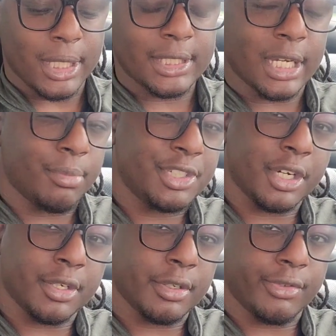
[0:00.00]
I think I'm gonna
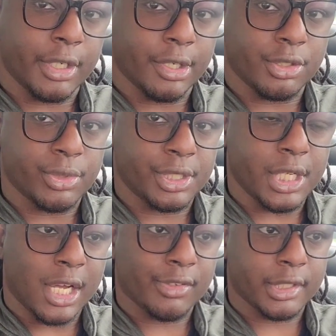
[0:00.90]
start doing videos with
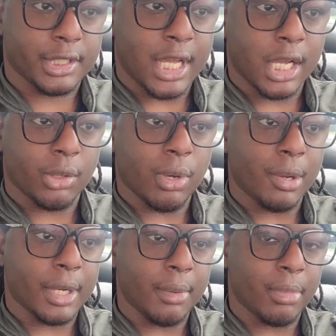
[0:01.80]
stock for stock. Why
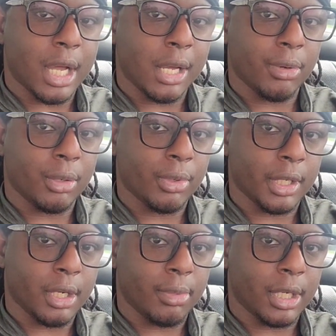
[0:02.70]
would I buy? Why
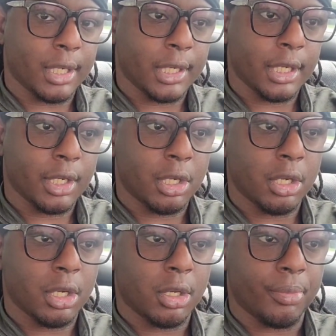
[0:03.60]
wouldn't I buy?
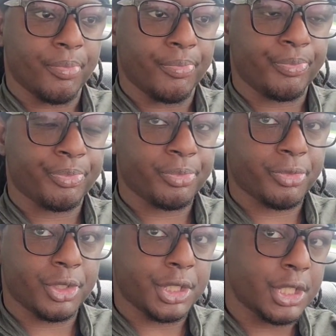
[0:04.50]

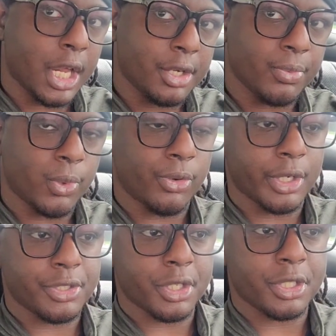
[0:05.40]
Just got to do more
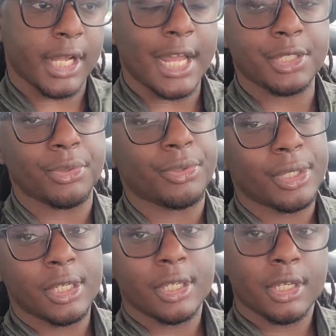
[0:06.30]
research. Like I do
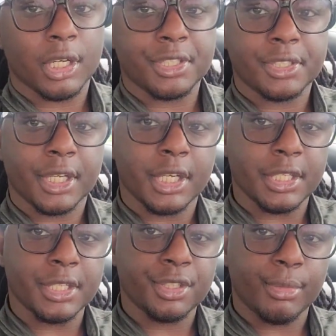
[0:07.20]
a
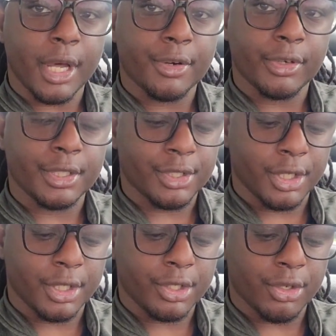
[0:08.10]
decent amount of
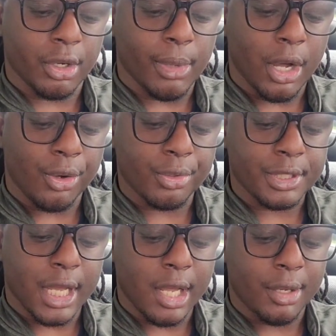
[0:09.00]
research on my own
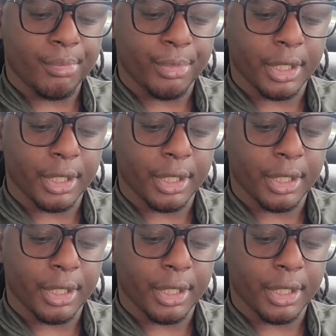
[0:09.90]
time,